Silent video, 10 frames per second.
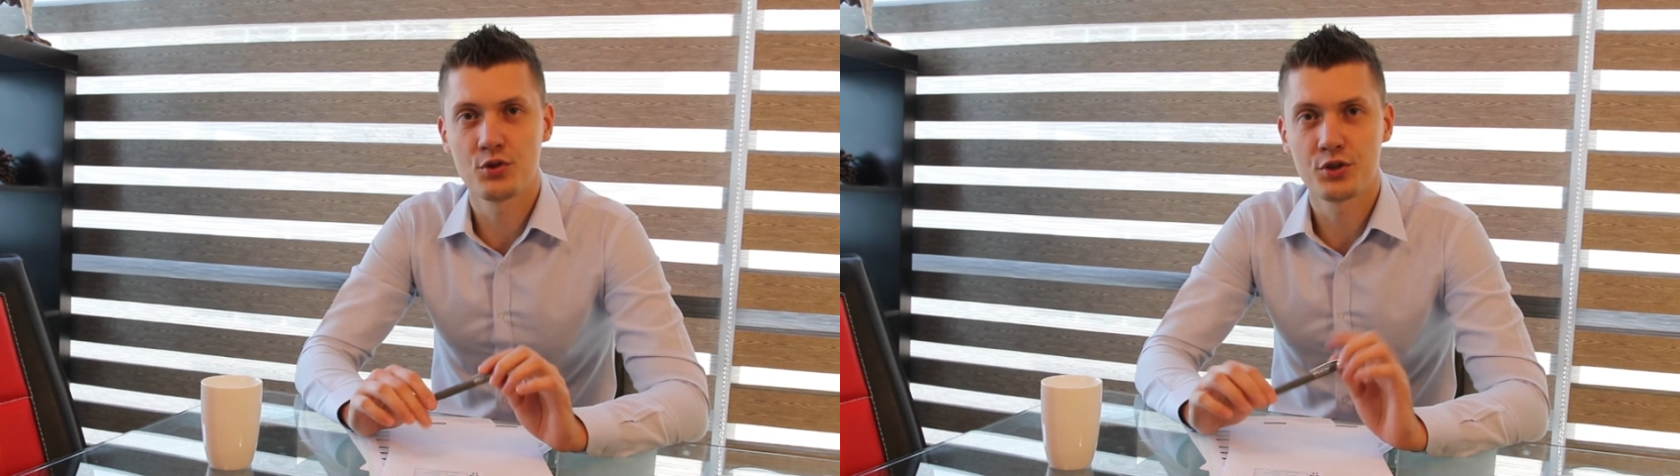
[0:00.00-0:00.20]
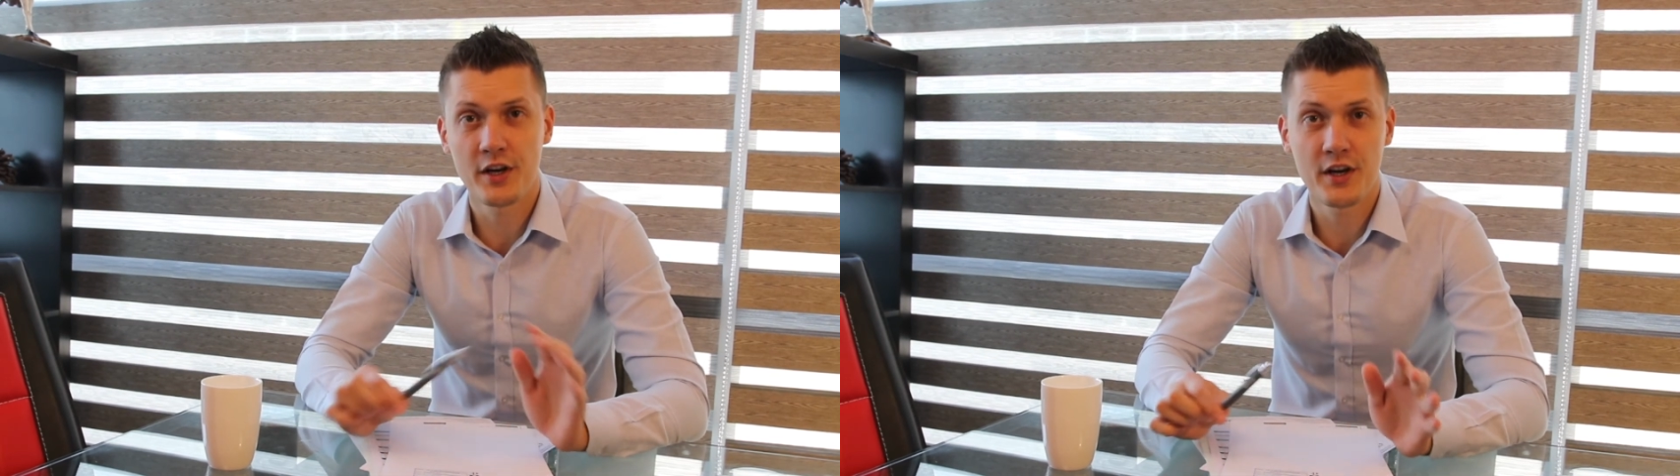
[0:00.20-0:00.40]

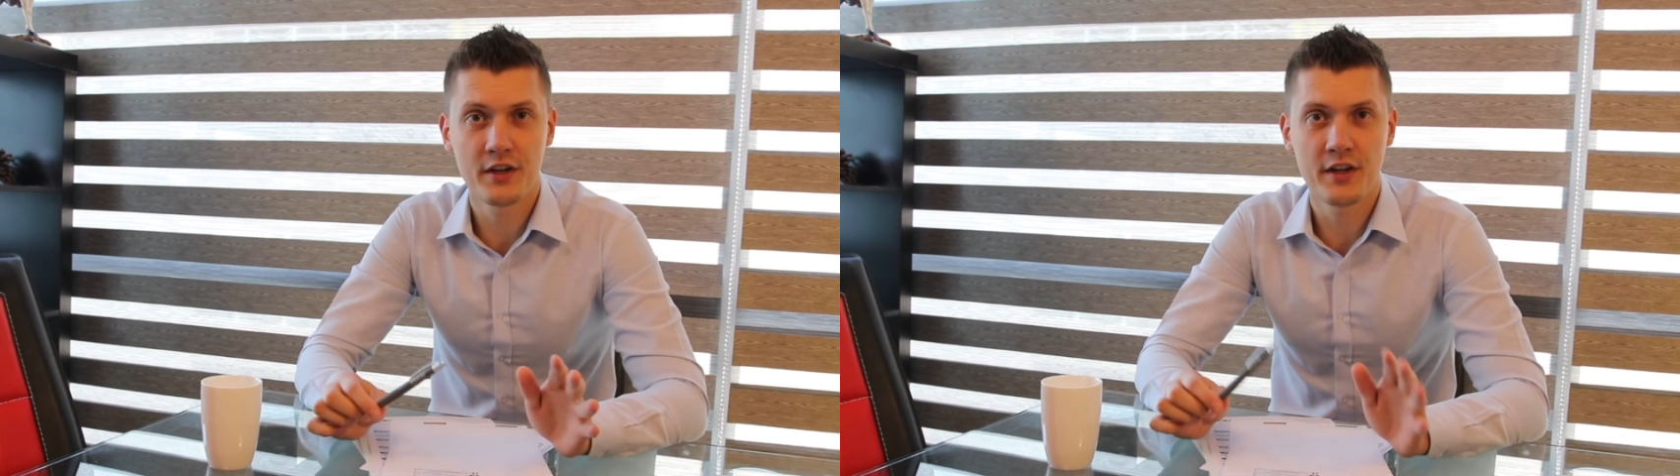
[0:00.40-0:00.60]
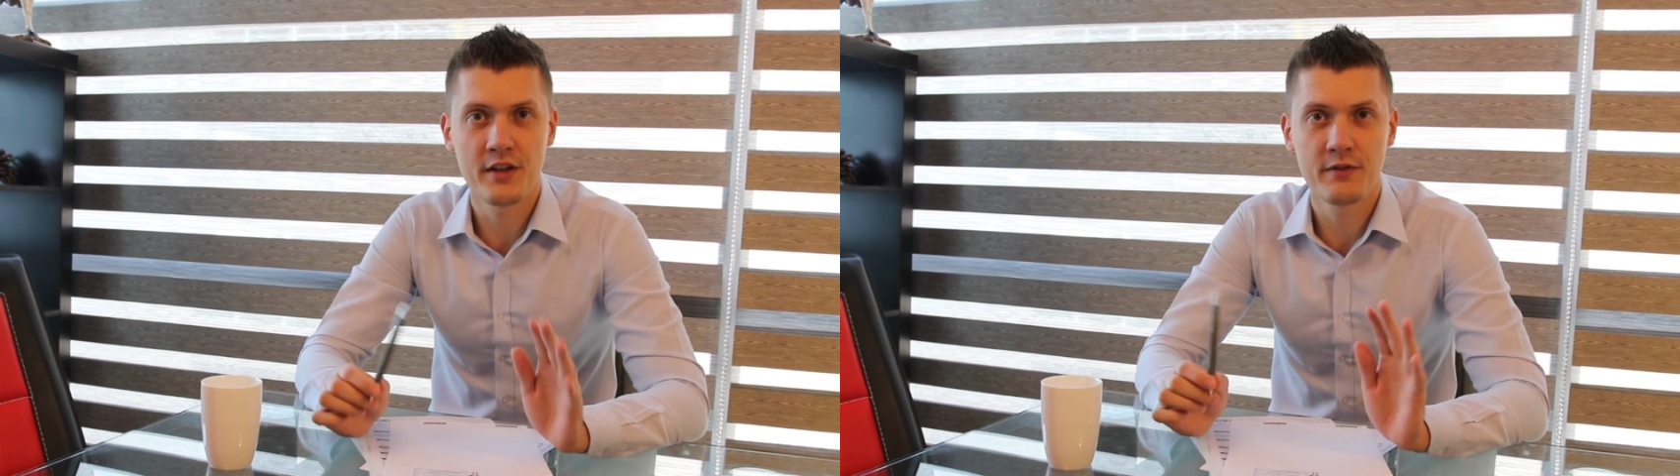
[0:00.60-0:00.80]

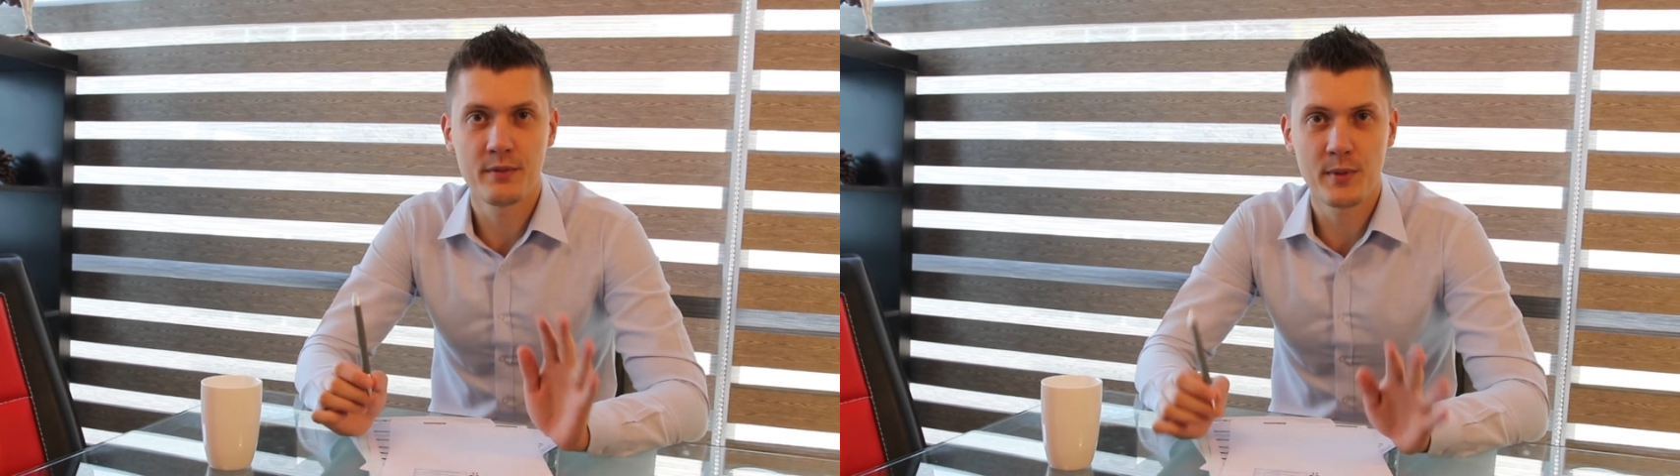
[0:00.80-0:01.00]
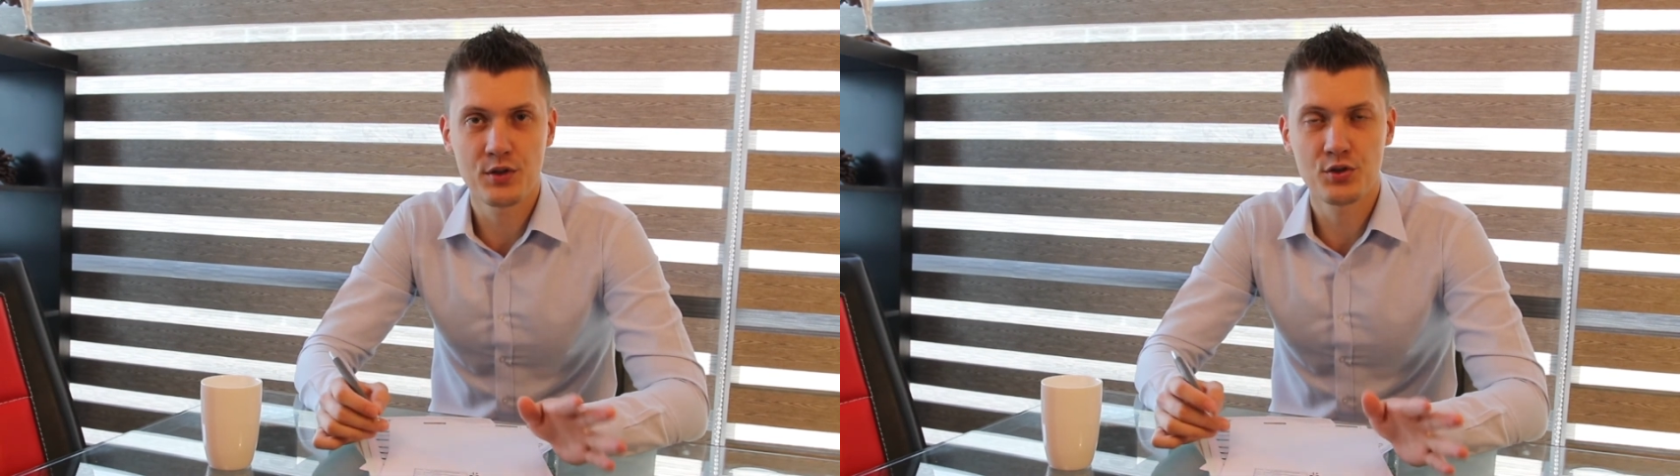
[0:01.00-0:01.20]
share the
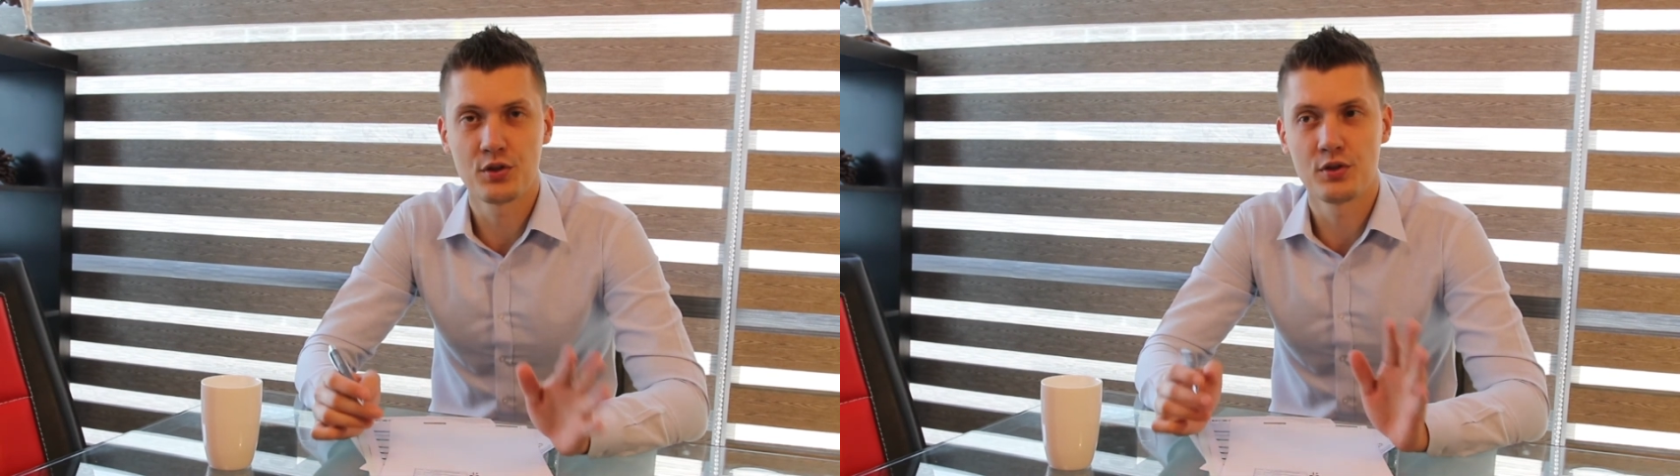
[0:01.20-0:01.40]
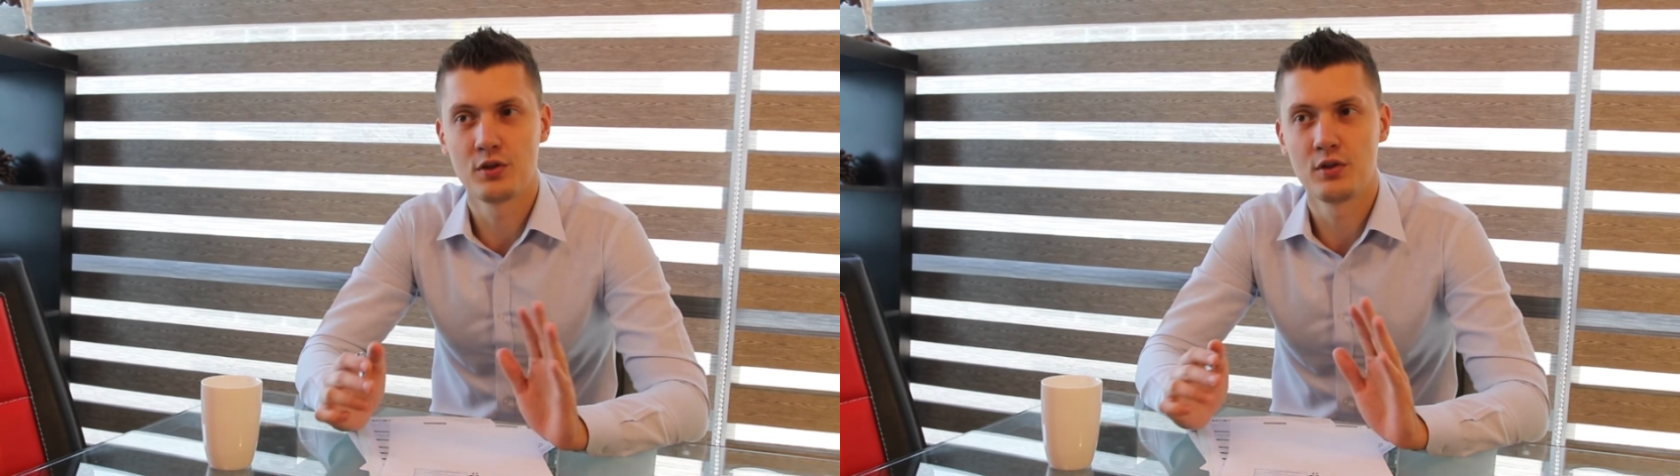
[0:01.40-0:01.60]

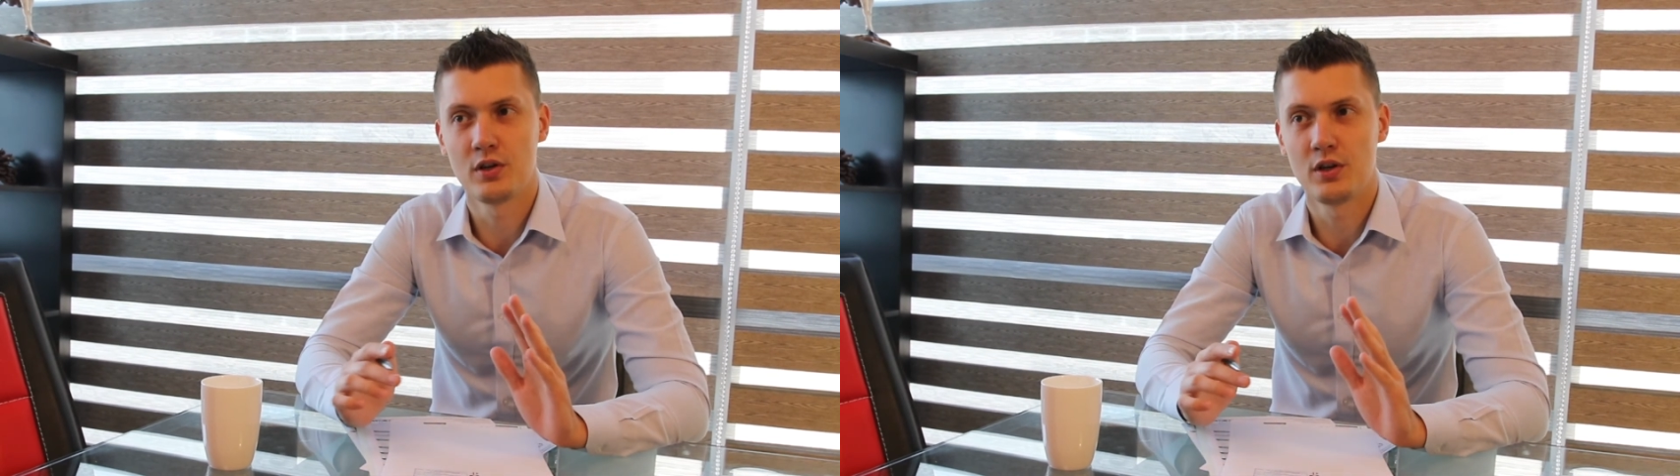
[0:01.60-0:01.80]
information